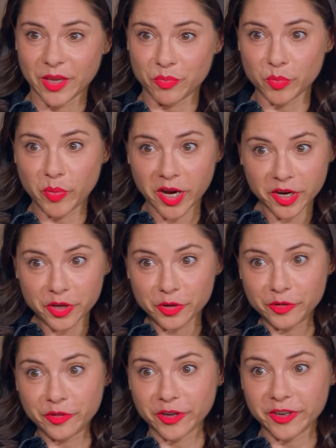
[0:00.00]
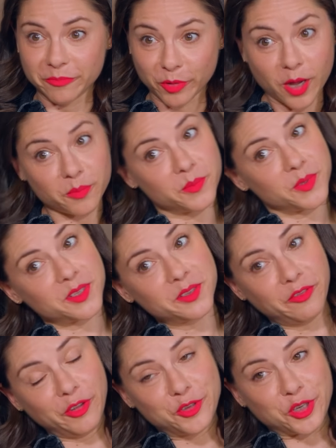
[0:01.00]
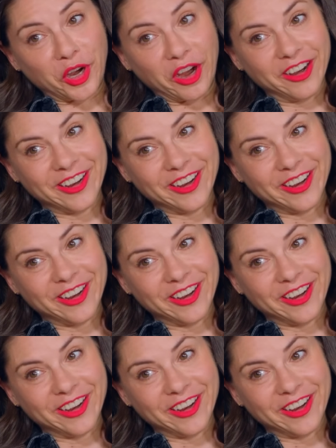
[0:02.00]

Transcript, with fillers: They prepare you for problems in the future.